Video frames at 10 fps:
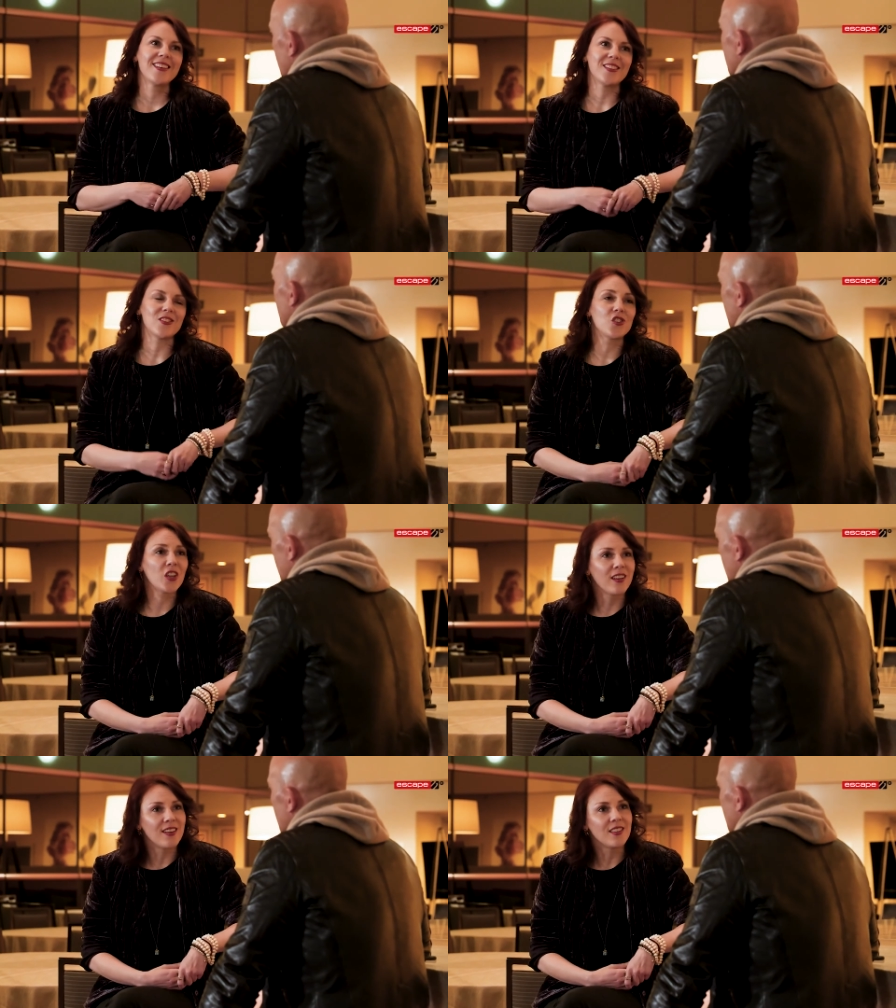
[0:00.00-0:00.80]
just
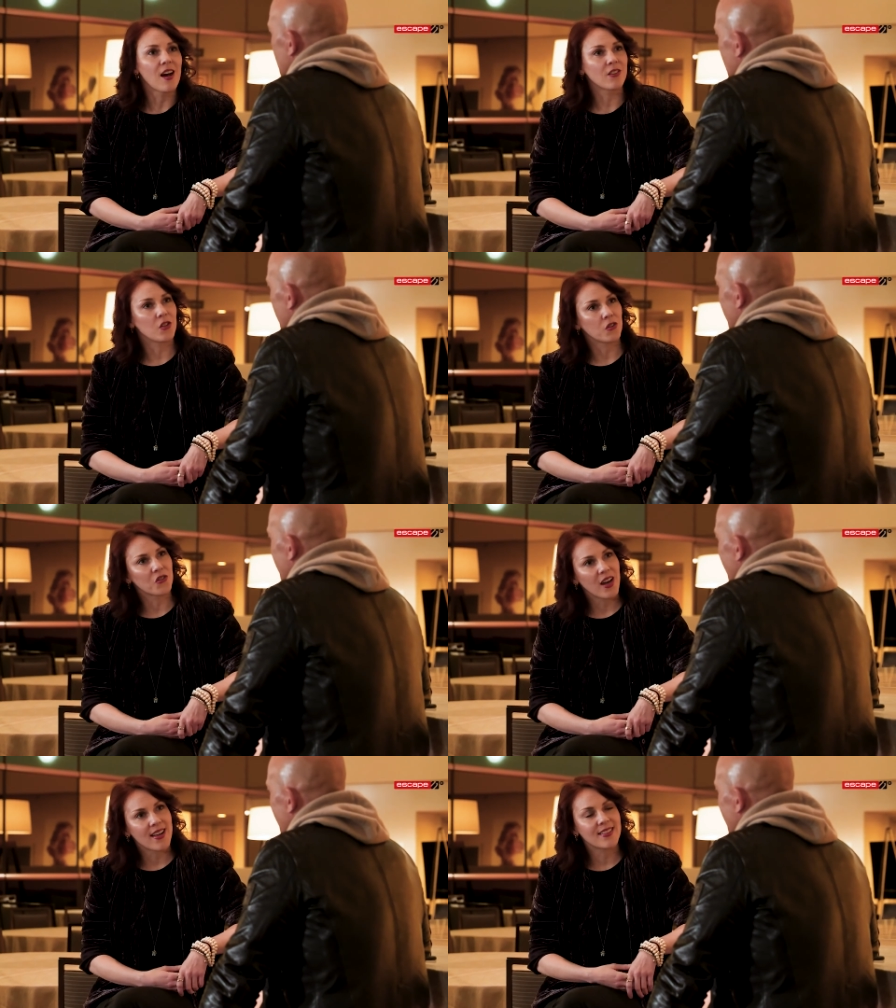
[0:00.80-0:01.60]
chill, talk to their
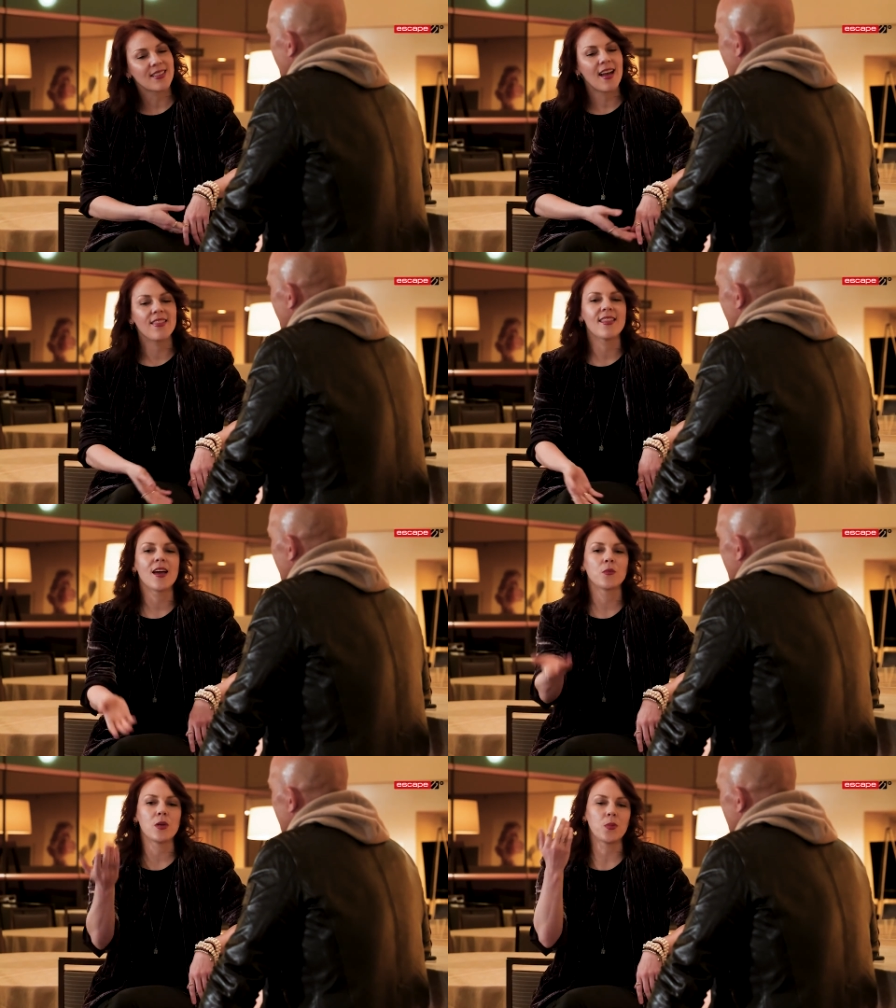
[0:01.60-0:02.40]
friends, and
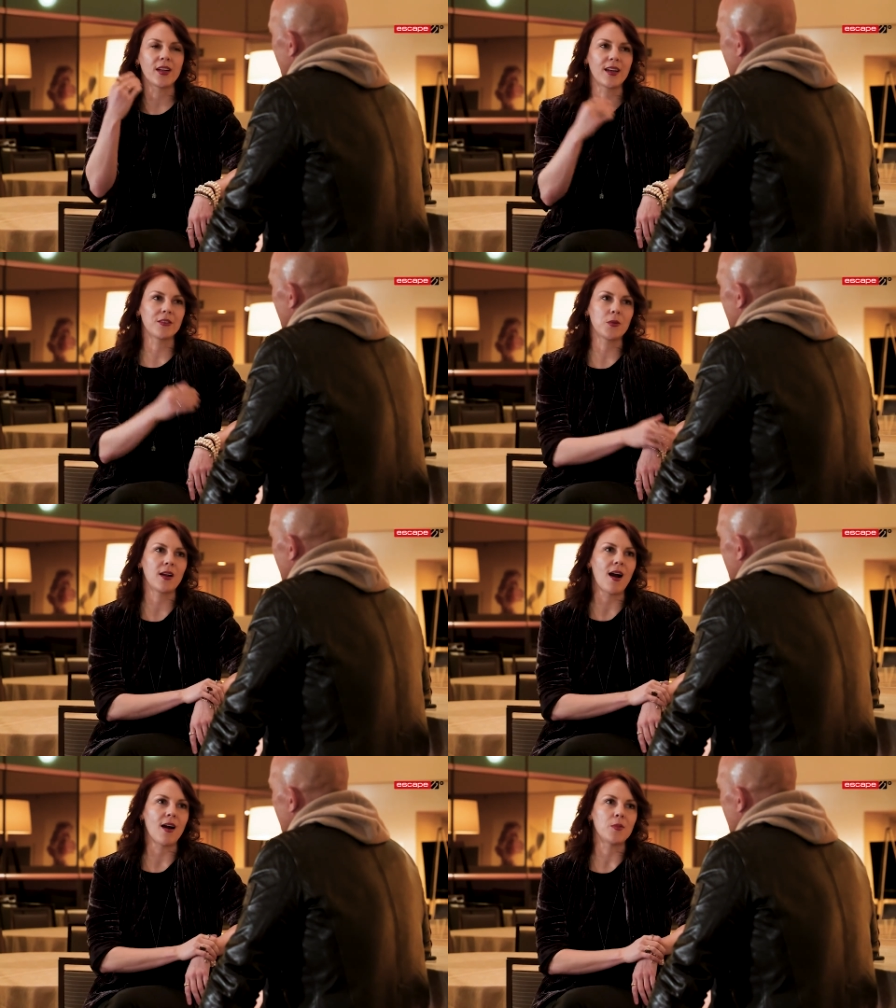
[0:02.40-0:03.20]
then we bring
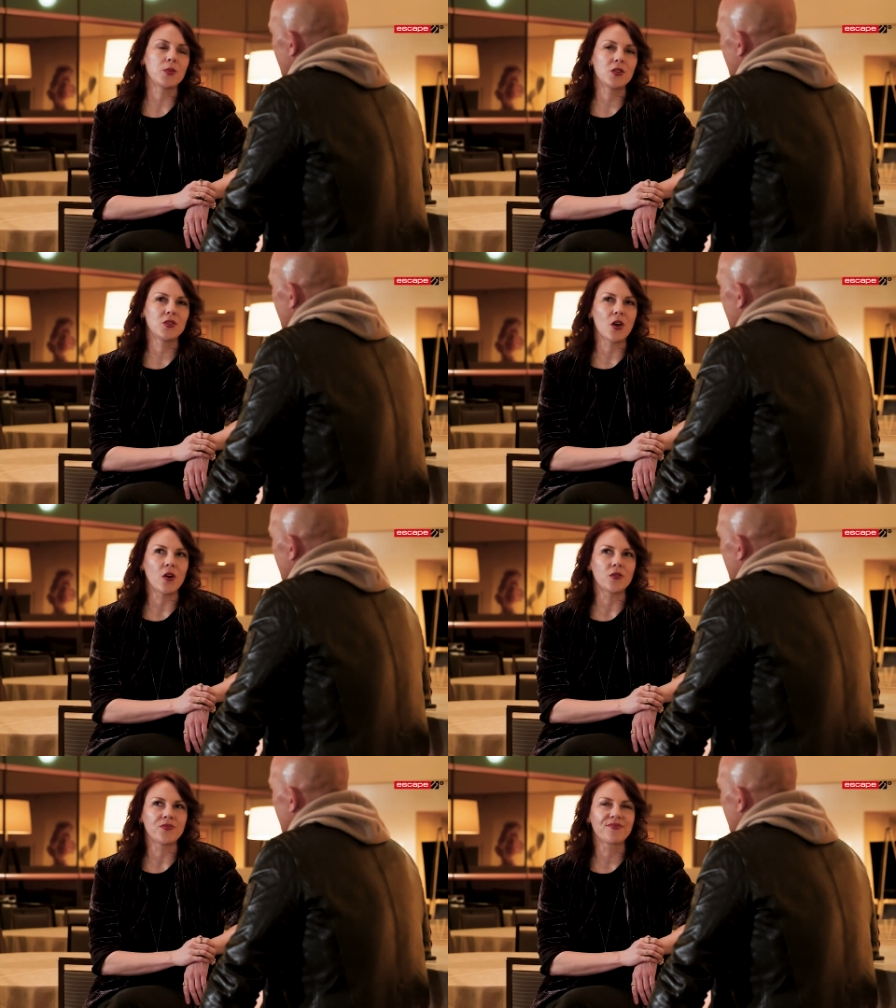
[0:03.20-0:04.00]
everyone up.
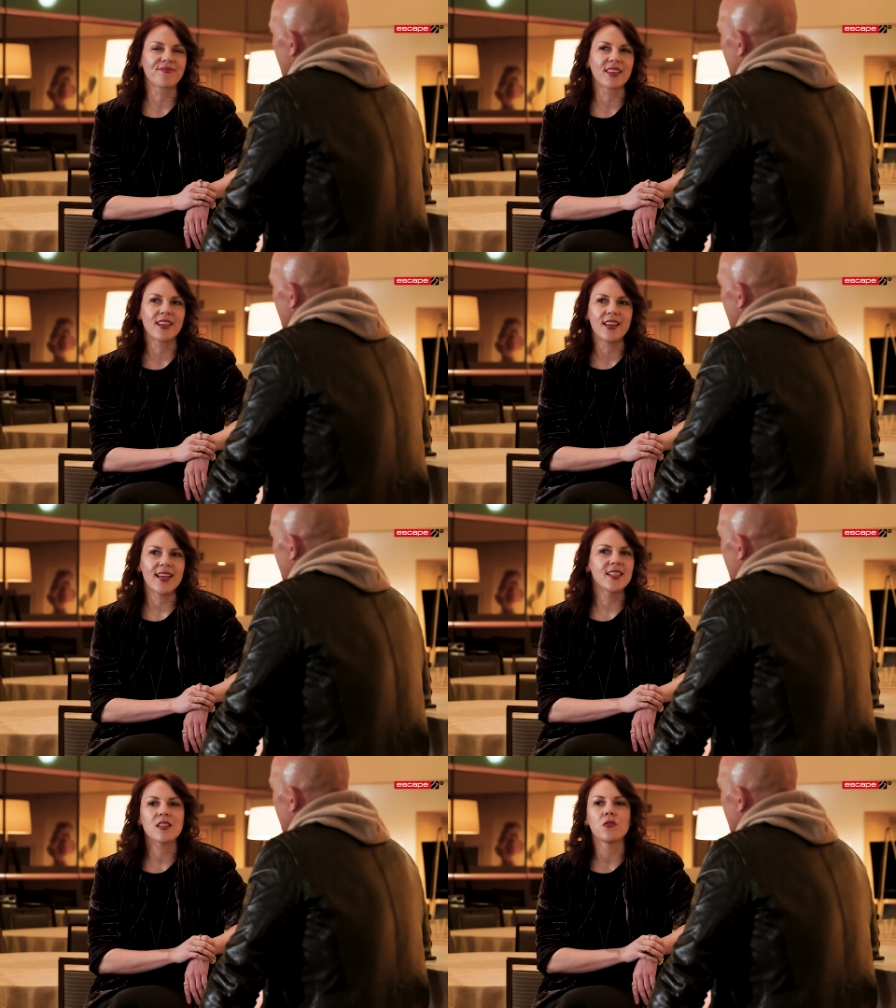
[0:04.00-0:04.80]
So
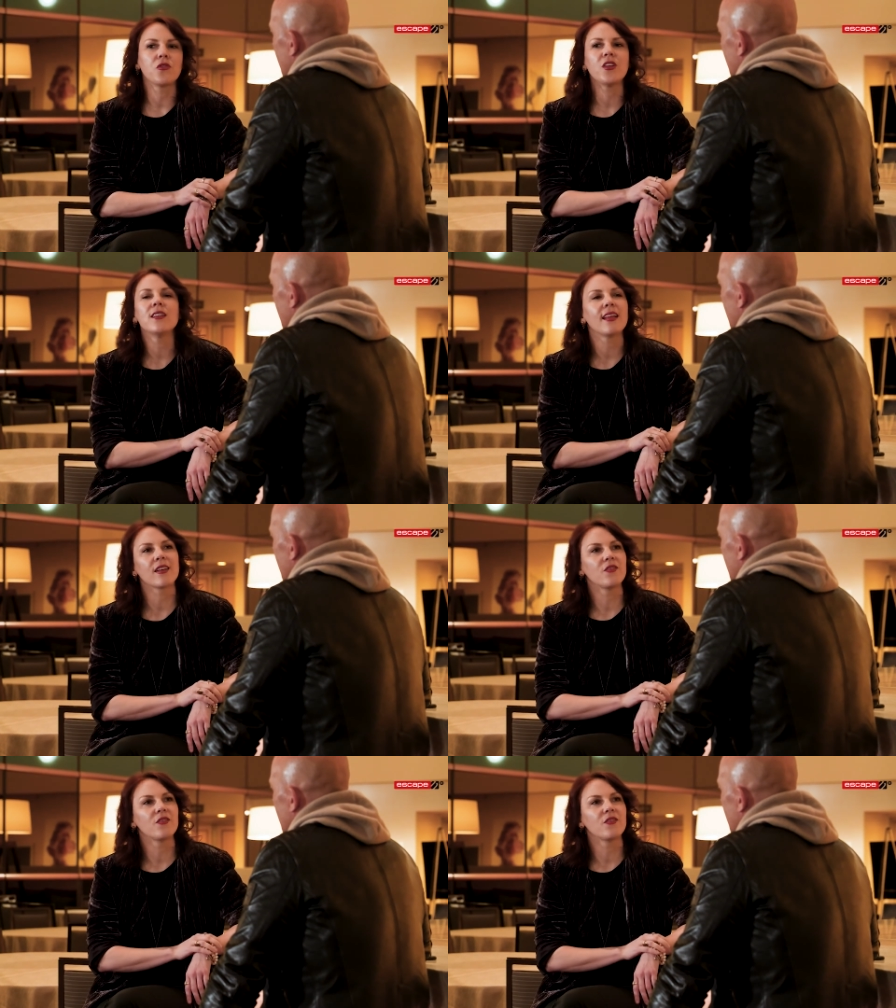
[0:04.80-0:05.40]
it doesn't feel like a